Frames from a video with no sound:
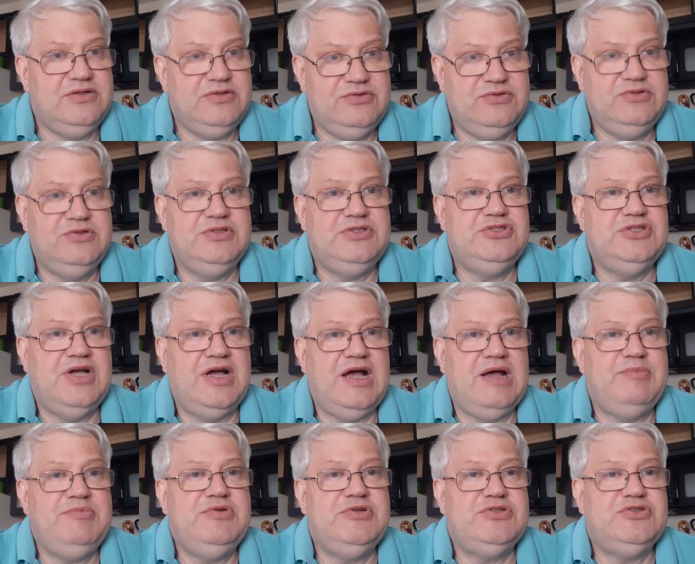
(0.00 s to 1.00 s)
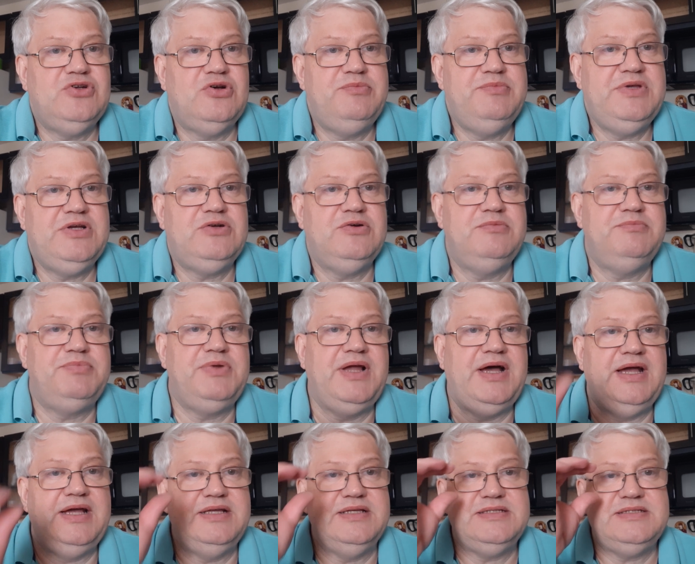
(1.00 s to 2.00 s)
good job, you show me
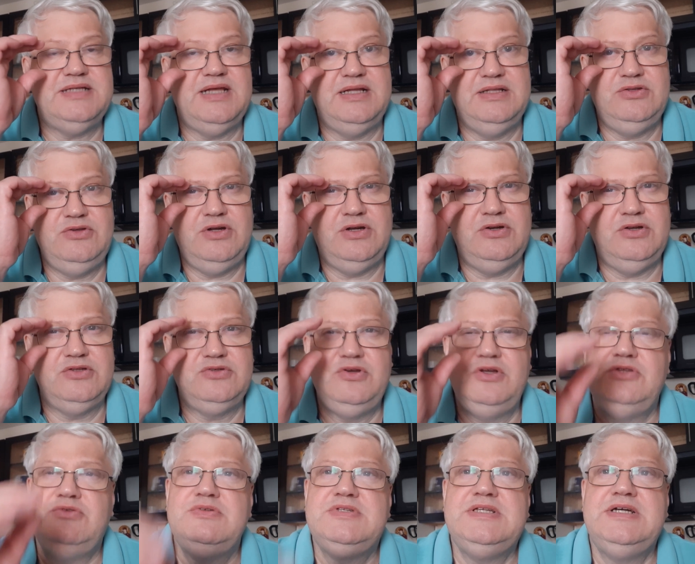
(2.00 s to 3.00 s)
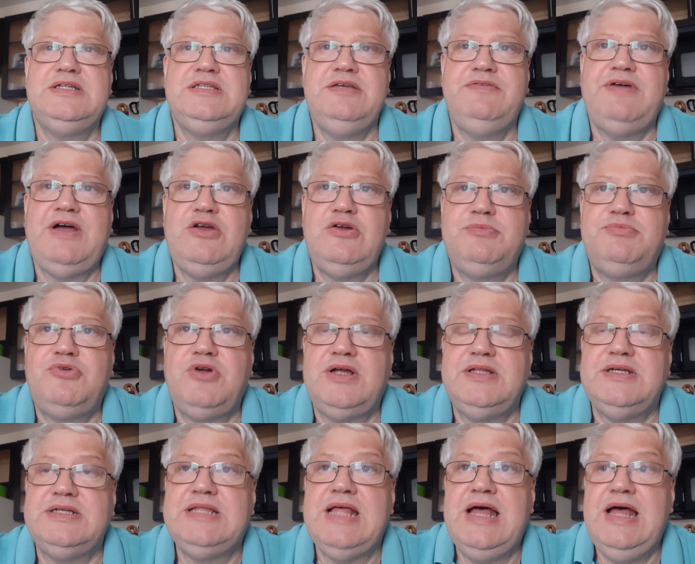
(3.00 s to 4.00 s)
compliance, and you're not going to certify your
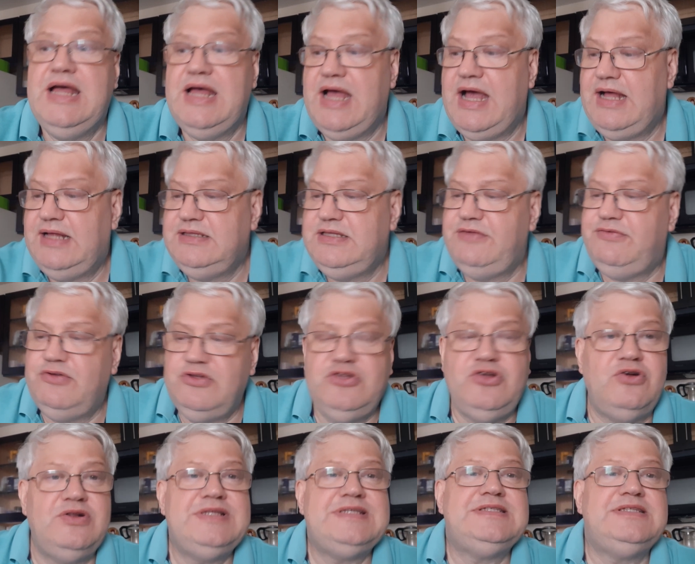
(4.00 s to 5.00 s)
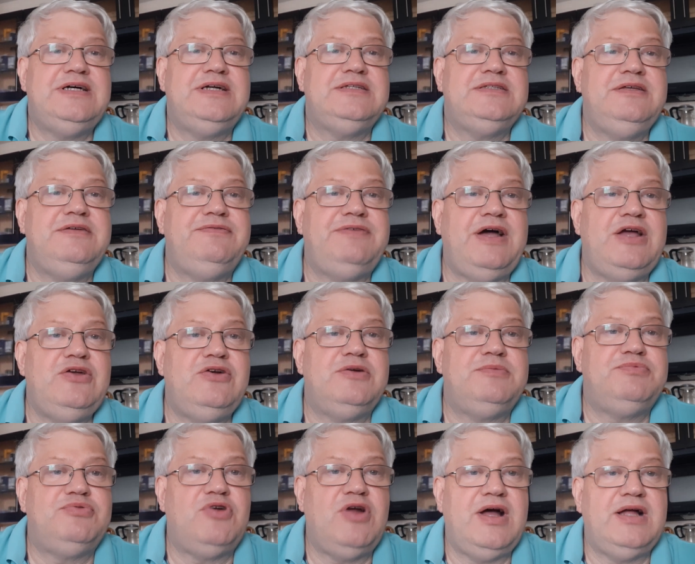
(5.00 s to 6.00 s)
product. And if you don't certify your
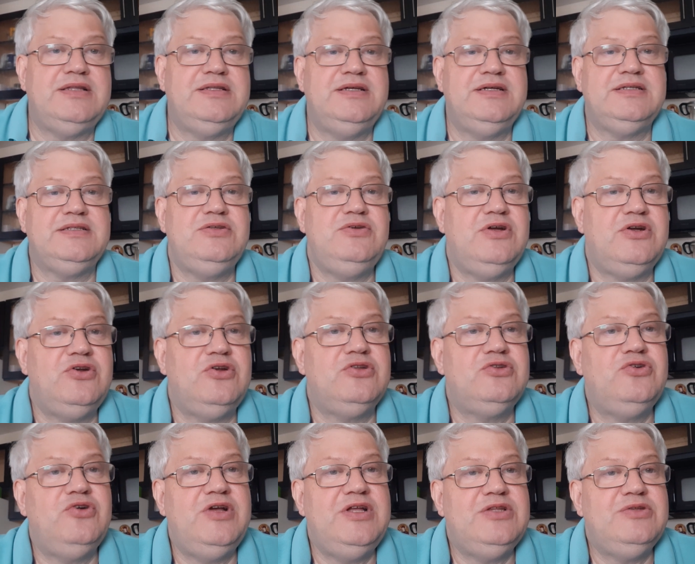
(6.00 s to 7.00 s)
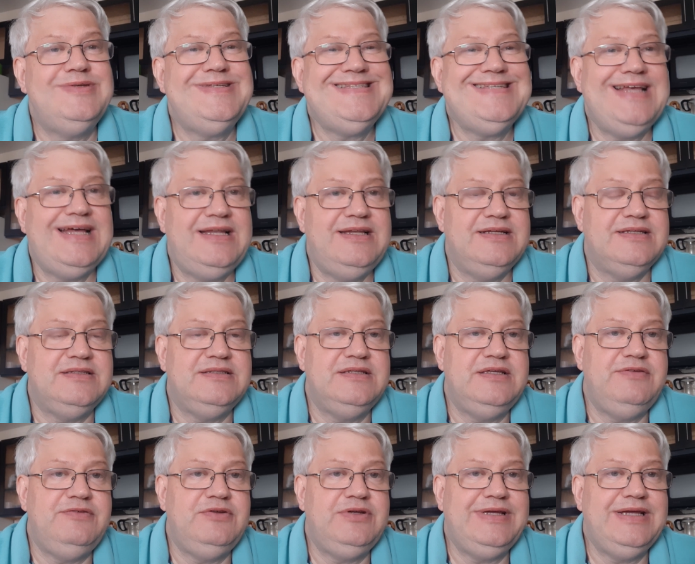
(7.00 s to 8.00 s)
product, you're not going to sell it.
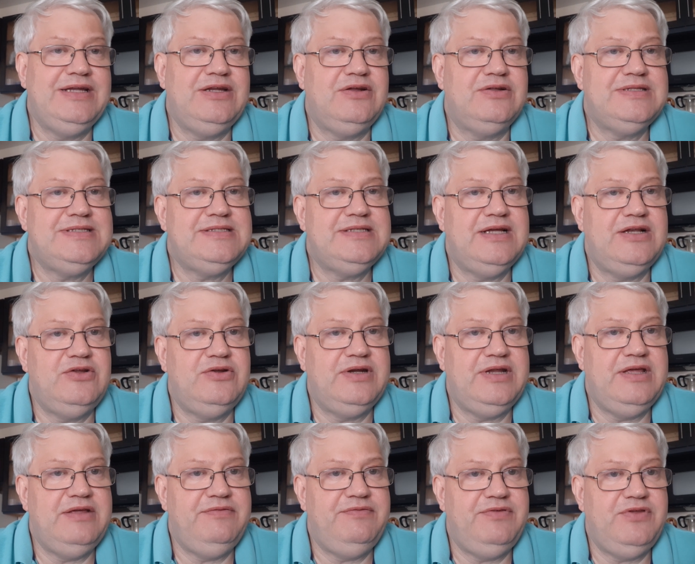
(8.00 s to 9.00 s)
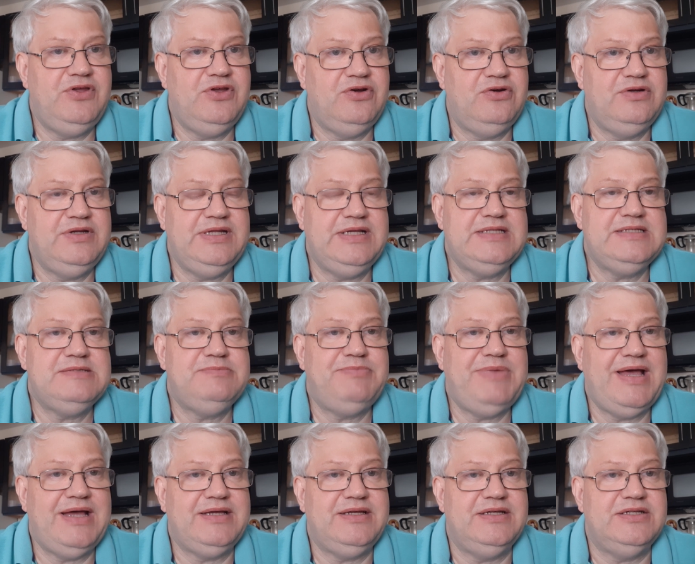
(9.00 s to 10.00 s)
If you cannot sell your avionics
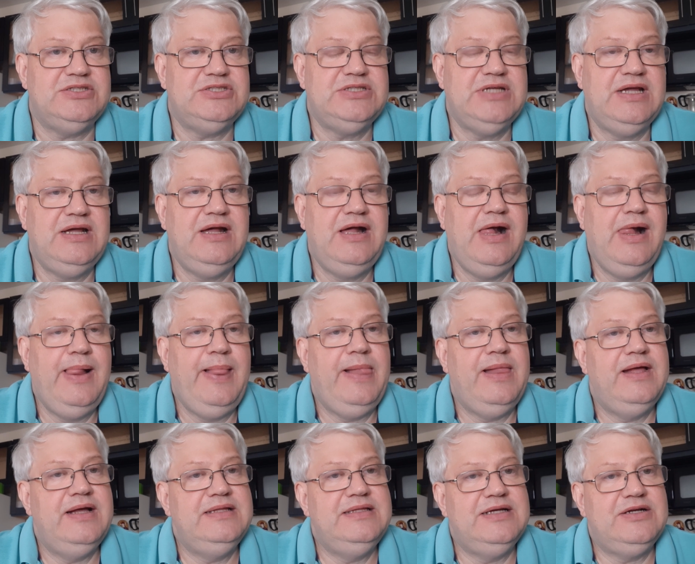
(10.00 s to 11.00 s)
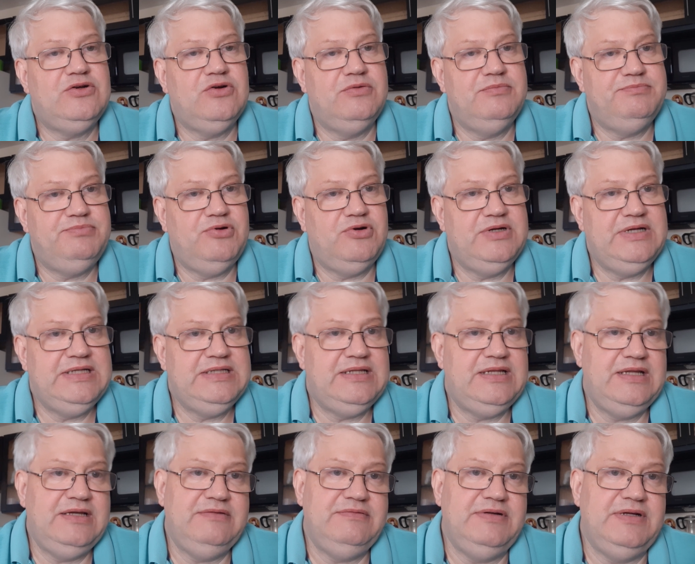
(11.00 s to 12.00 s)
package at the component
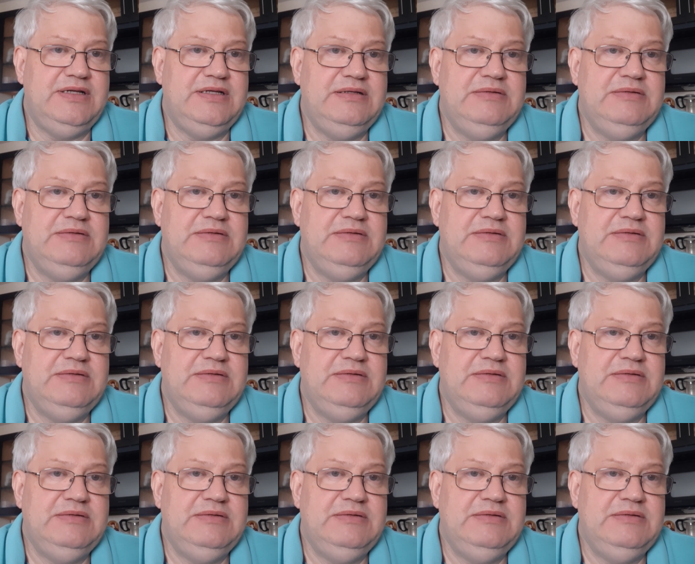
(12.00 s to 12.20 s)
level,